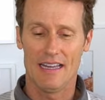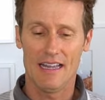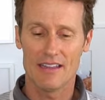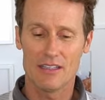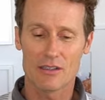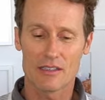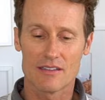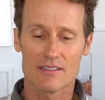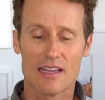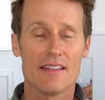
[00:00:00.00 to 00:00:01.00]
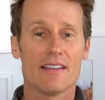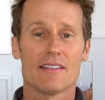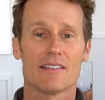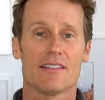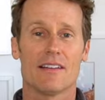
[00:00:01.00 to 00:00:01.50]
And then you can send
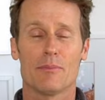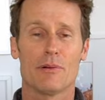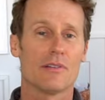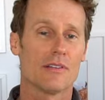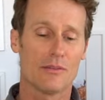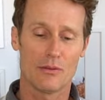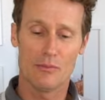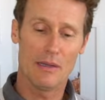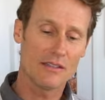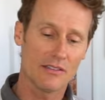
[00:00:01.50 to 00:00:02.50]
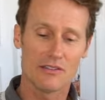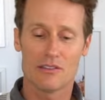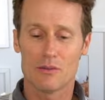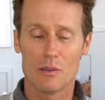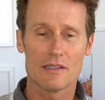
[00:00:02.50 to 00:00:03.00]
this to the person through
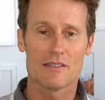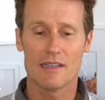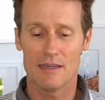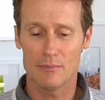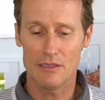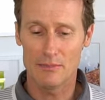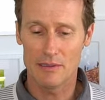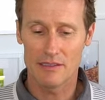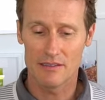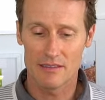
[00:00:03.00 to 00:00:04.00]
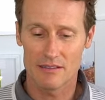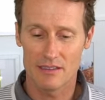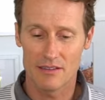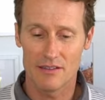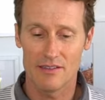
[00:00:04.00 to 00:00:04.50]
Messenger, WhatsApp, email,
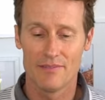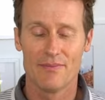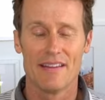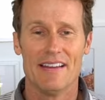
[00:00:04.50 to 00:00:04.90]
etc.